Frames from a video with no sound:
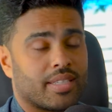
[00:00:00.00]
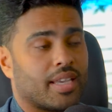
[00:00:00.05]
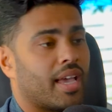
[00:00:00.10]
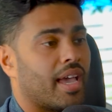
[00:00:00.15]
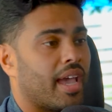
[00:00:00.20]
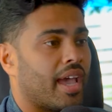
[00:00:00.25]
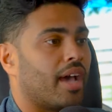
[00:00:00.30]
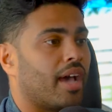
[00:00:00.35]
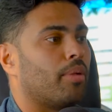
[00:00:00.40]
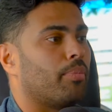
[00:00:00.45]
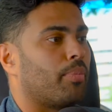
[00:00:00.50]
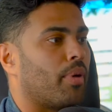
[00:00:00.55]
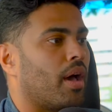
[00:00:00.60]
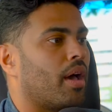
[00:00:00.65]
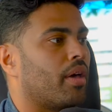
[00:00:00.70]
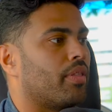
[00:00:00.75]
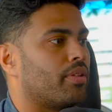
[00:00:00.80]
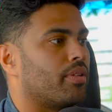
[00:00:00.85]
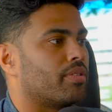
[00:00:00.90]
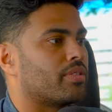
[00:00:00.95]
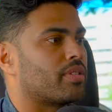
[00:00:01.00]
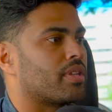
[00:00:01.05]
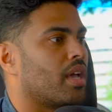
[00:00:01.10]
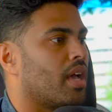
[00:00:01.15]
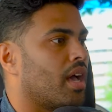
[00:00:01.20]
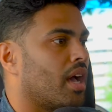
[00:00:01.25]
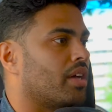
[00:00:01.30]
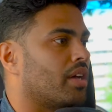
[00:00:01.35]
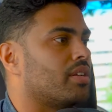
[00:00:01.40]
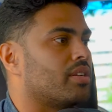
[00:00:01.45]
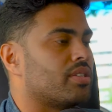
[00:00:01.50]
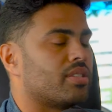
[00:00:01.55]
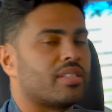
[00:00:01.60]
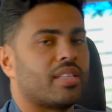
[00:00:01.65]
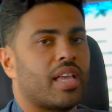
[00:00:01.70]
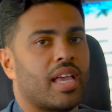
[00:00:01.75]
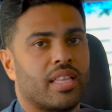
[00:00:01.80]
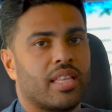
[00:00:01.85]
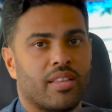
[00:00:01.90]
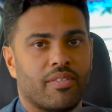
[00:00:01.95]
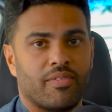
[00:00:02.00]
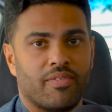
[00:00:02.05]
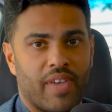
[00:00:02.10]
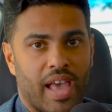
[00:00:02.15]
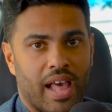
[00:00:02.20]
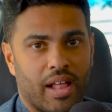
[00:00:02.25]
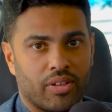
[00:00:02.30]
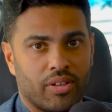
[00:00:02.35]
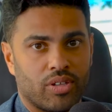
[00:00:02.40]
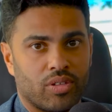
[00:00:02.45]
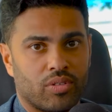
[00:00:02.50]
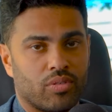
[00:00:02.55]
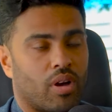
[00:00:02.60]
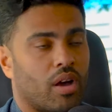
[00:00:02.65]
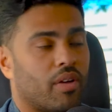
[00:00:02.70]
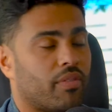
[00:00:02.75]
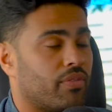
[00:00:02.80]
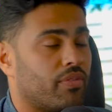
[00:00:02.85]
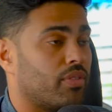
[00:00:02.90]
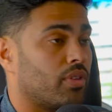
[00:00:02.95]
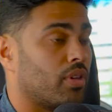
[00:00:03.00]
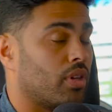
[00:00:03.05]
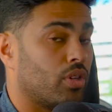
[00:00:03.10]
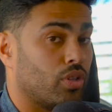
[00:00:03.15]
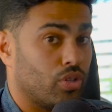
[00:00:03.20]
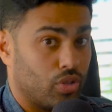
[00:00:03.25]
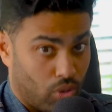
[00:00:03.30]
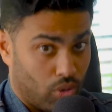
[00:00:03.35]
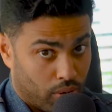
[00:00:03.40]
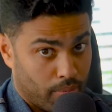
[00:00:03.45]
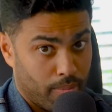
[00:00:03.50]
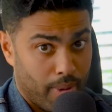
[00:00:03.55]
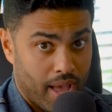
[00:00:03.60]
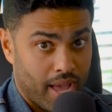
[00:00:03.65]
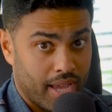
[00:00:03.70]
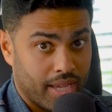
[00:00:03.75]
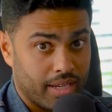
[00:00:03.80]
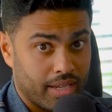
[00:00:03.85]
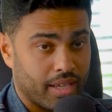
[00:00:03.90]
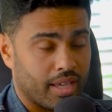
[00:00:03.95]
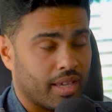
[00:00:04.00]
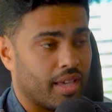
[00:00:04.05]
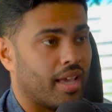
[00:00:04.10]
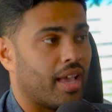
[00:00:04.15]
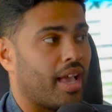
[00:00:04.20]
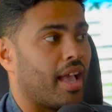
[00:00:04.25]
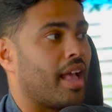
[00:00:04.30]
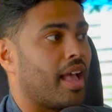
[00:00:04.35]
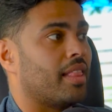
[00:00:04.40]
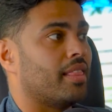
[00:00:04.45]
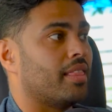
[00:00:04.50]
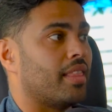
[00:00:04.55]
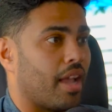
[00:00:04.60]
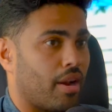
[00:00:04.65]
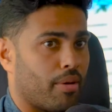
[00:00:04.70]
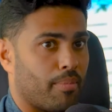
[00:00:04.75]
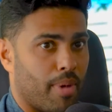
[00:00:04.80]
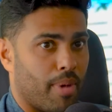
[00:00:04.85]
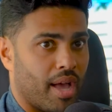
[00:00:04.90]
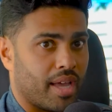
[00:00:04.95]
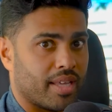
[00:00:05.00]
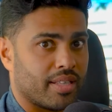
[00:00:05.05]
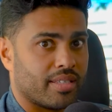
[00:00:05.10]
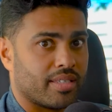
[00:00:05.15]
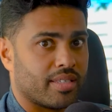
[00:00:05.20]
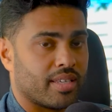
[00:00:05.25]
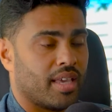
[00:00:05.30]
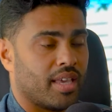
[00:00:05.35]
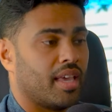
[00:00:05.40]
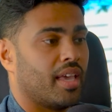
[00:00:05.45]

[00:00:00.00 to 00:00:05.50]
help others understand the value of your mind and their minds.